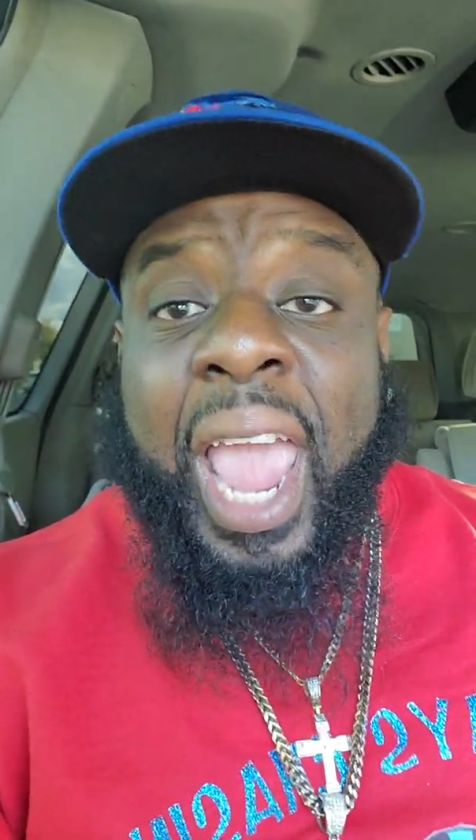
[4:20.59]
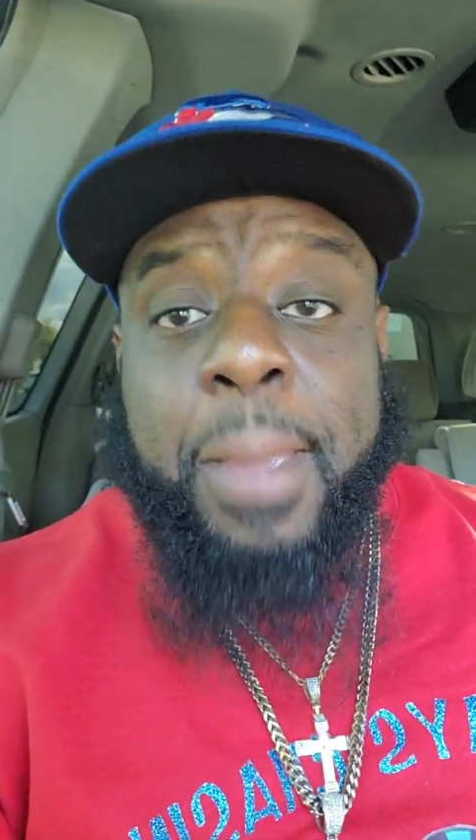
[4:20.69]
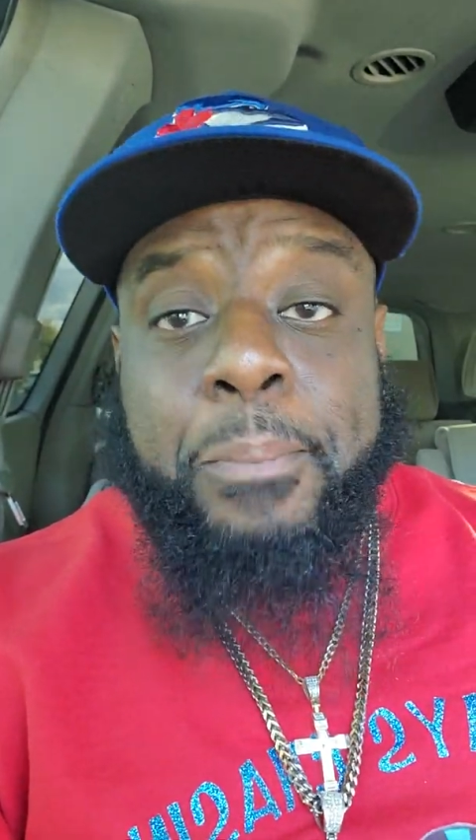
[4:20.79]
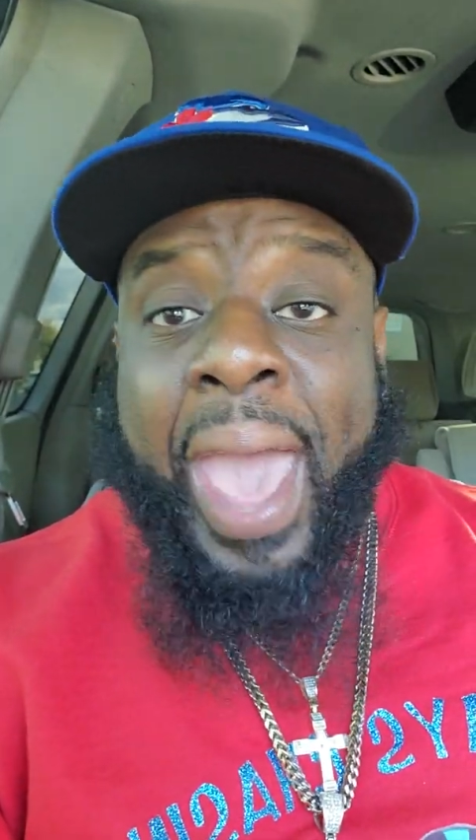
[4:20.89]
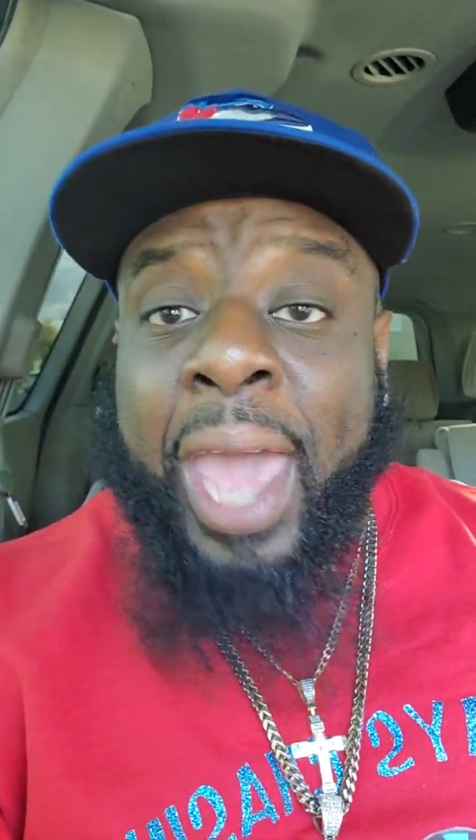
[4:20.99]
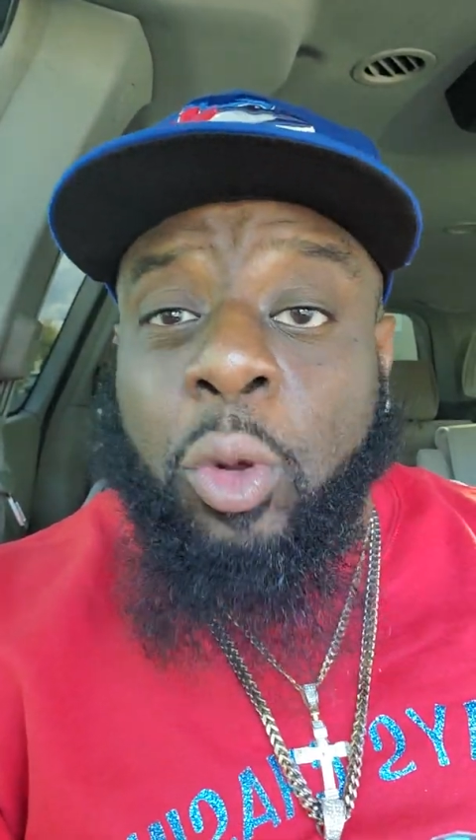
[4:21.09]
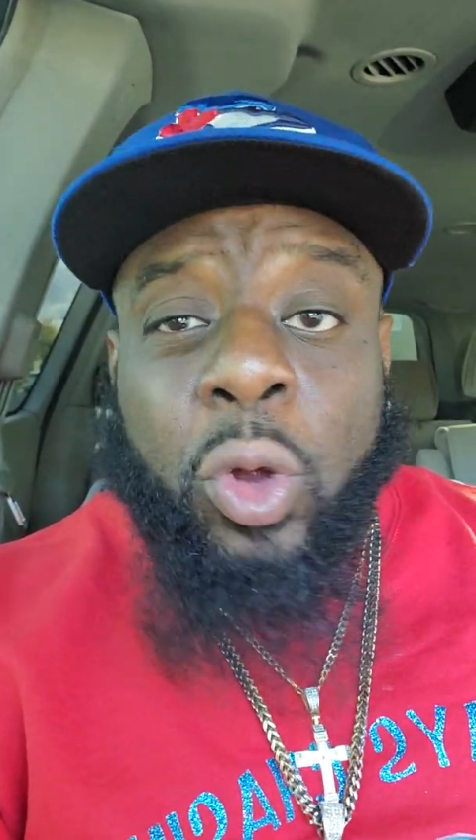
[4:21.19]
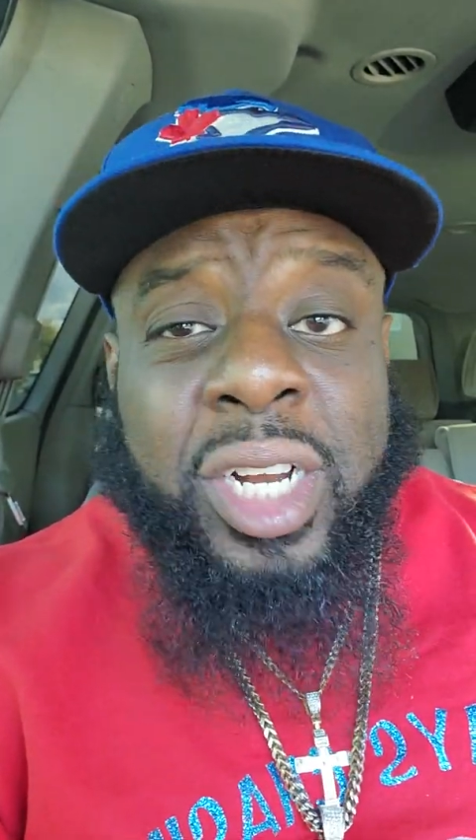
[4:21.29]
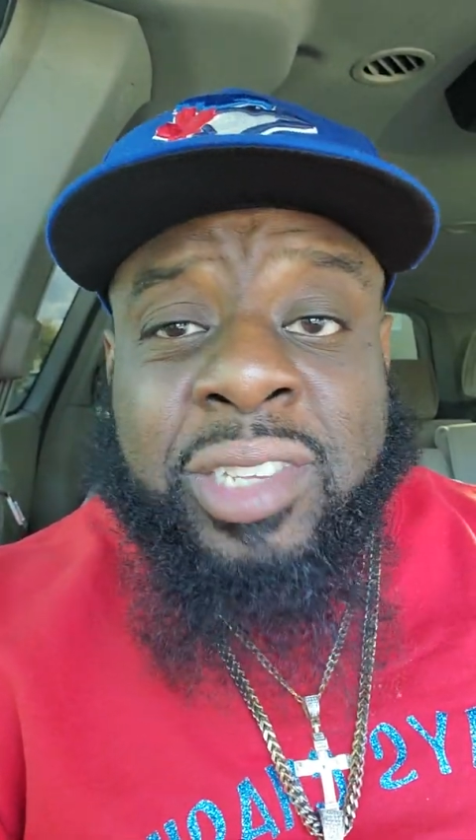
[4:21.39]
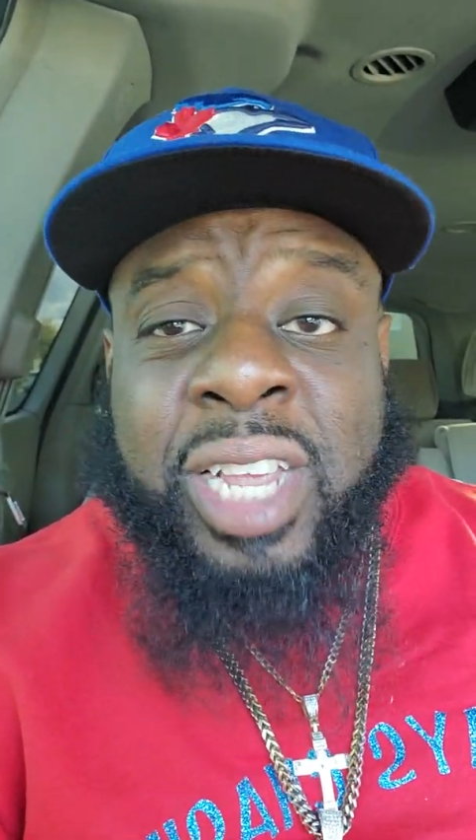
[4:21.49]
a bad
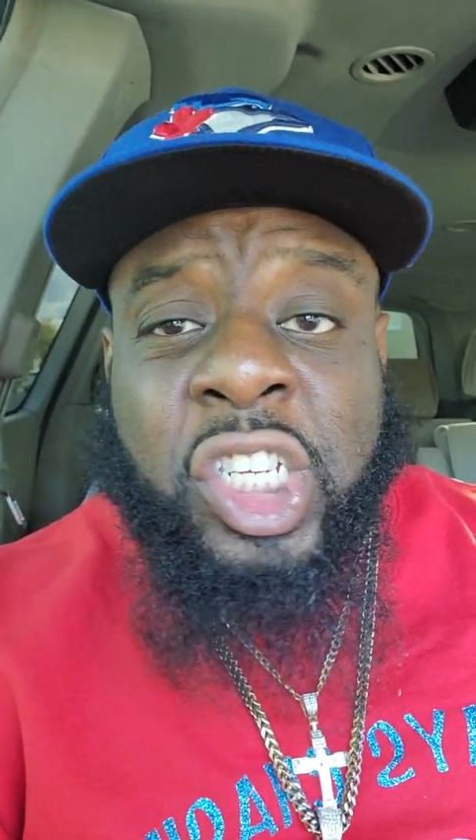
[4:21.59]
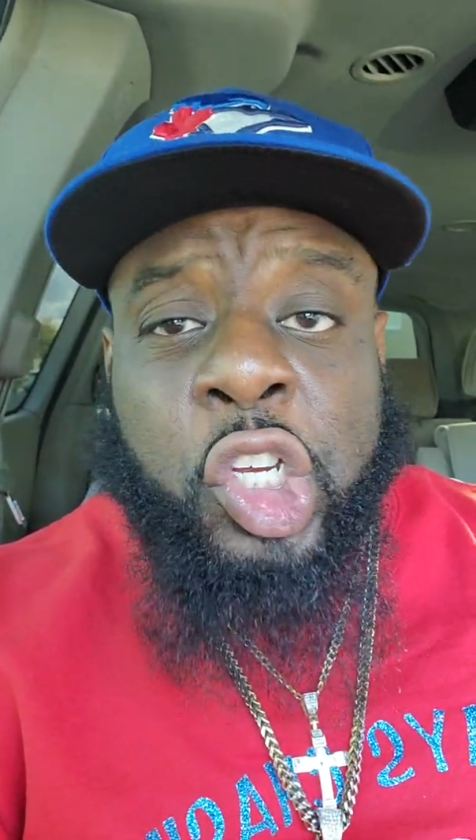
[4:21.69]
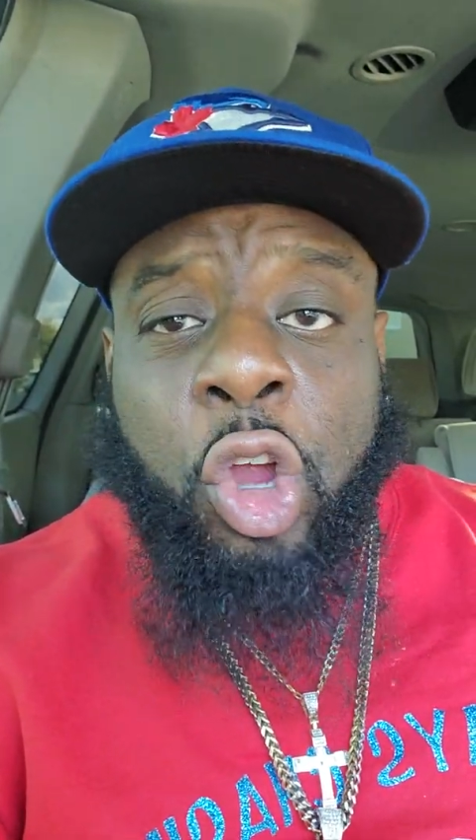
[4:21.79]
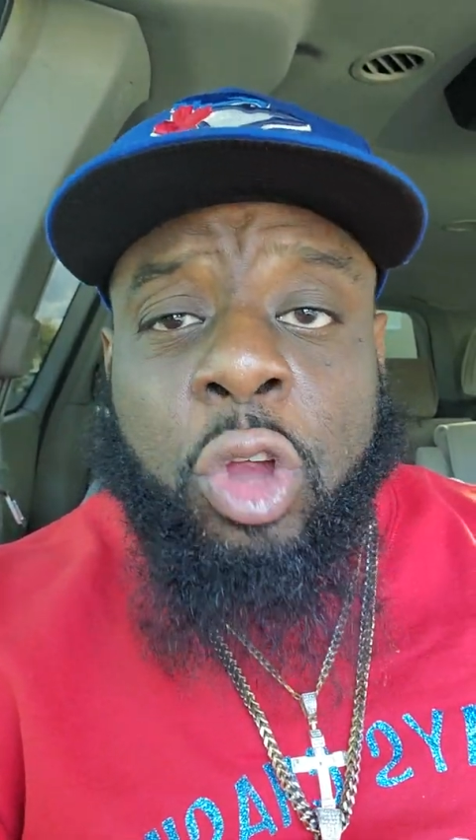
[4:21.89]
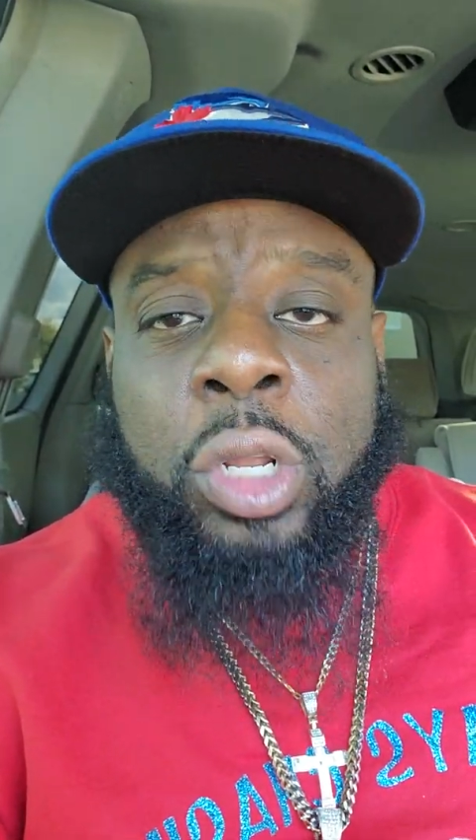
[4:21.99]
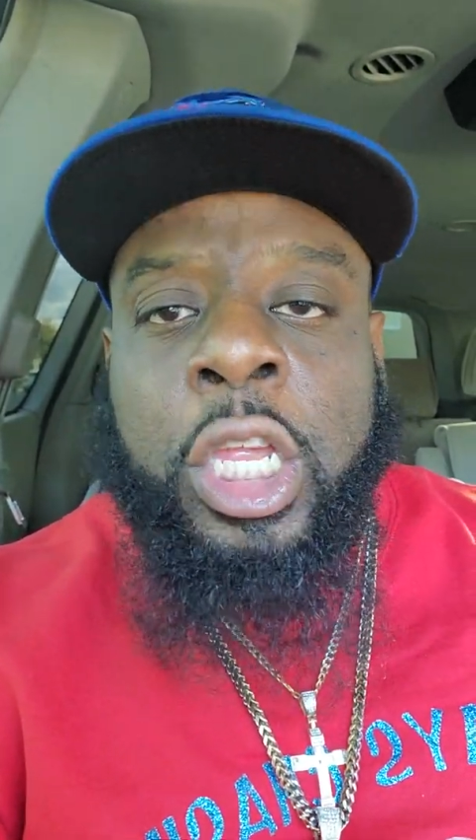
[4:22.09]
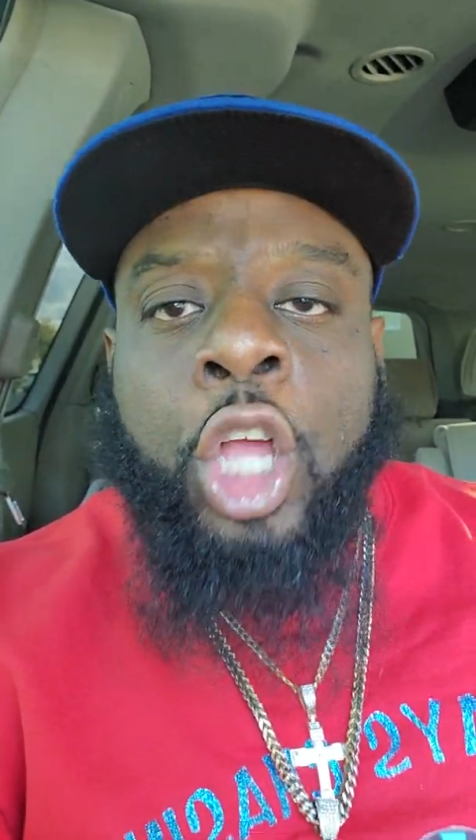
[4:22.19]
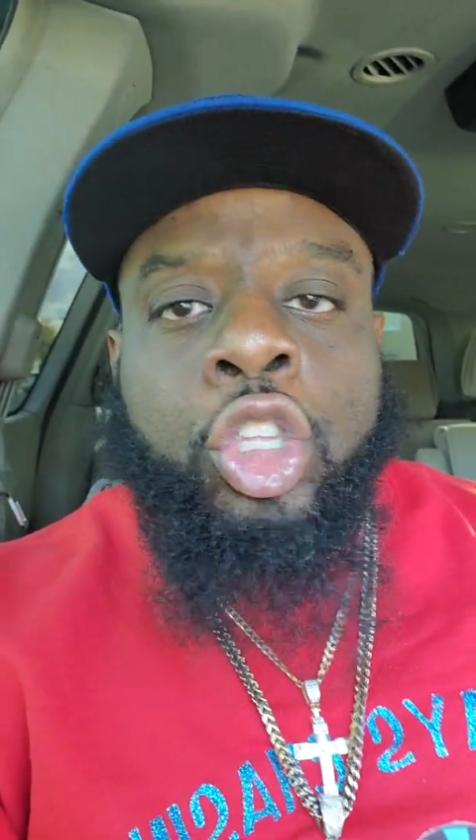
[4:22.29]
organization currently